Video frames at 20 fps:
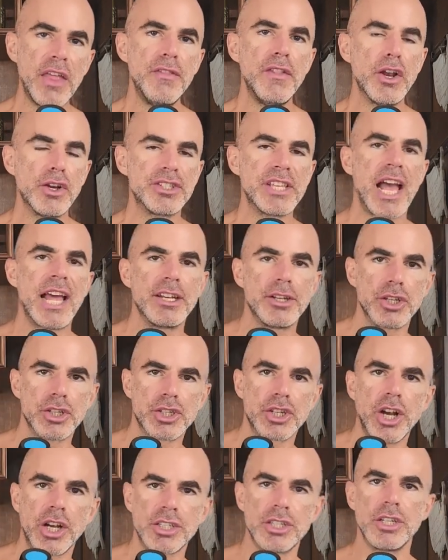there's that
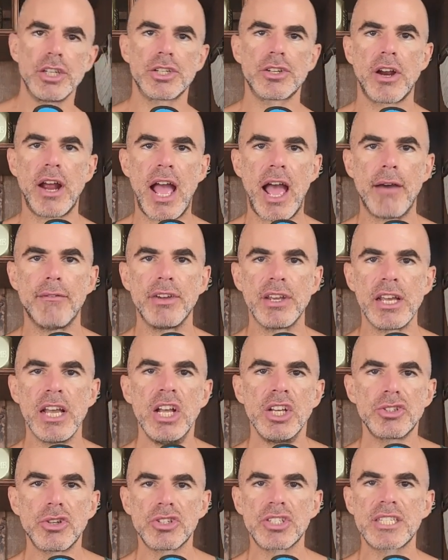discussion to start having.
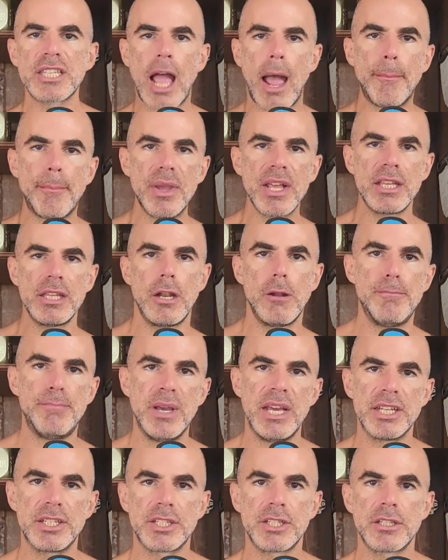So stop being a little
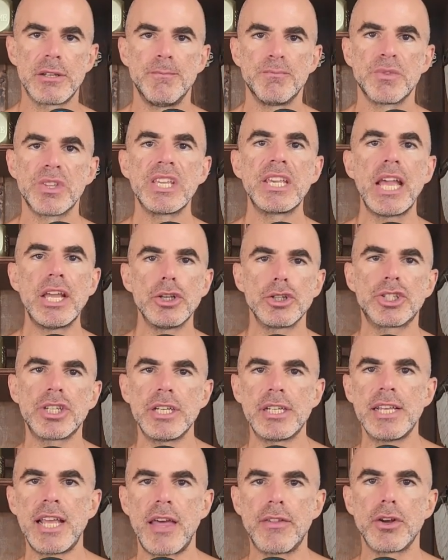bitch, get your
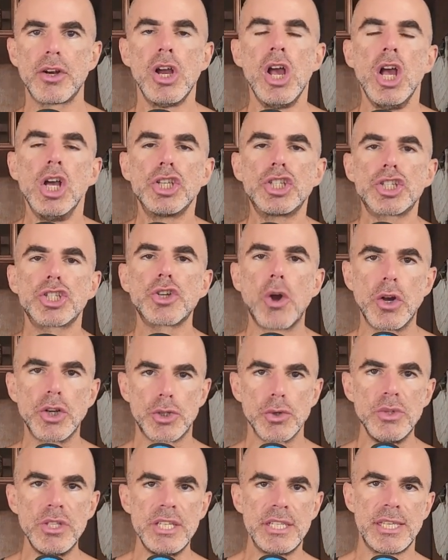shit together,
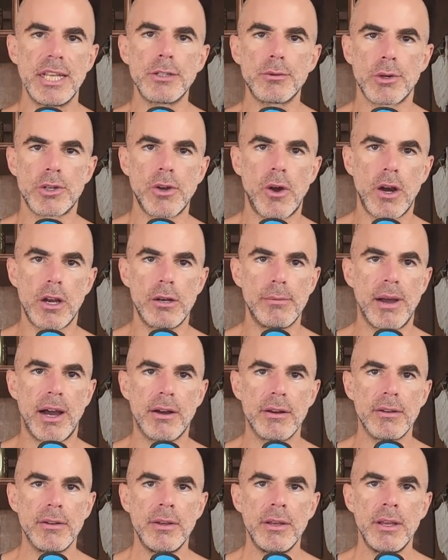start doing these things we're talking
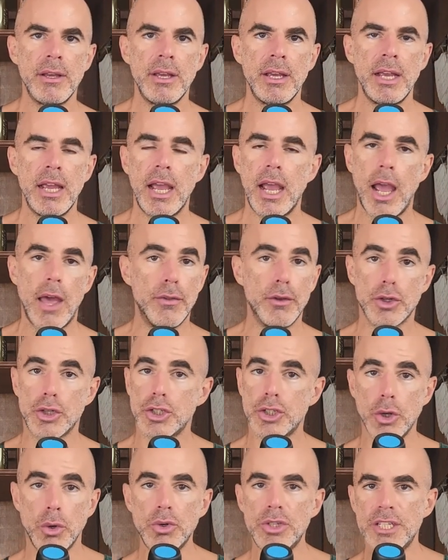about, and they're
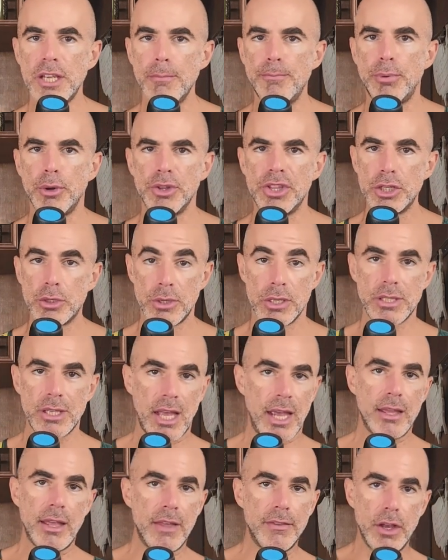so simple. This was
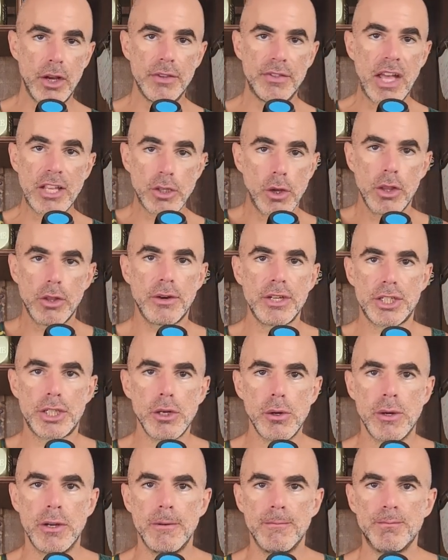like, and that's all there is
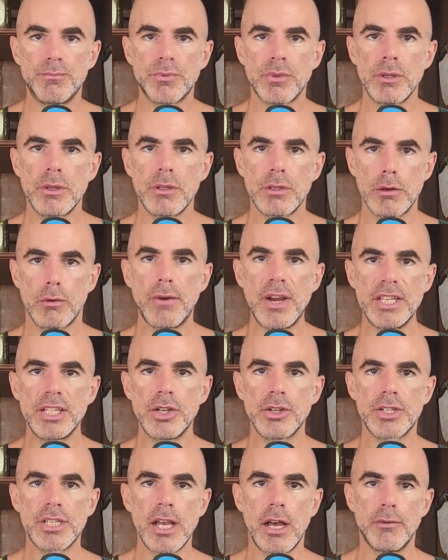to it, to raise
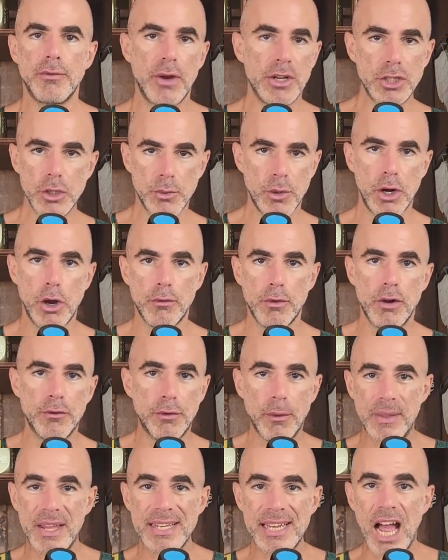it yourself. I just went over it
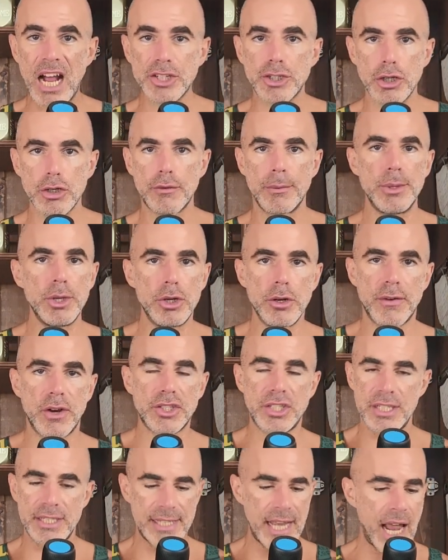from the doctors, from the
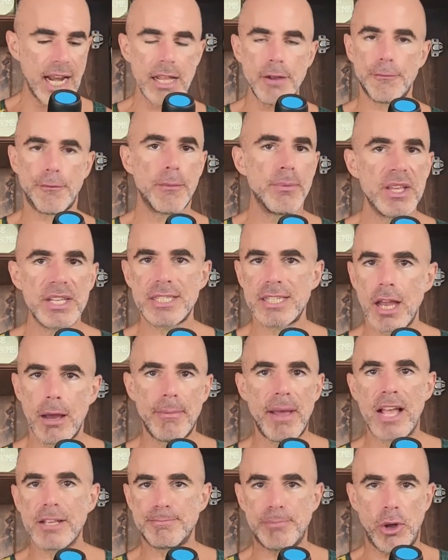universities, not even from this
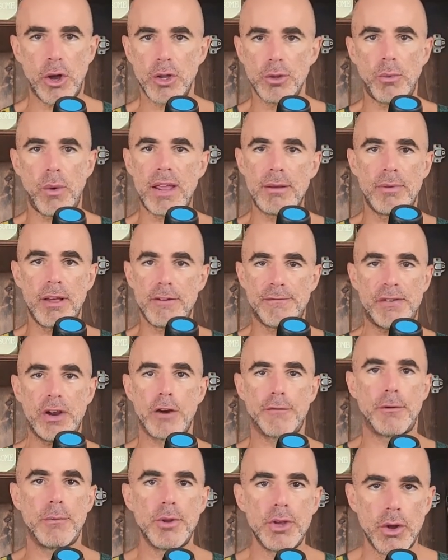dumbass bald white
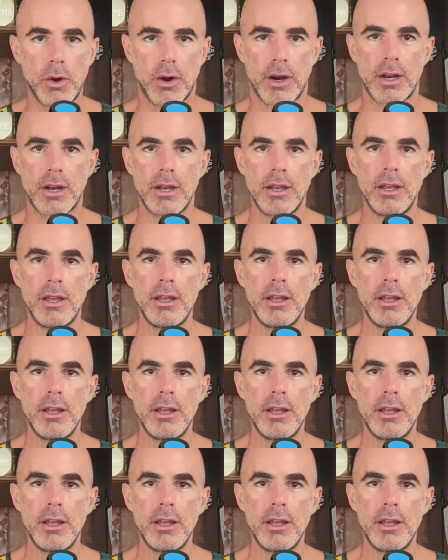motherfucker from New York,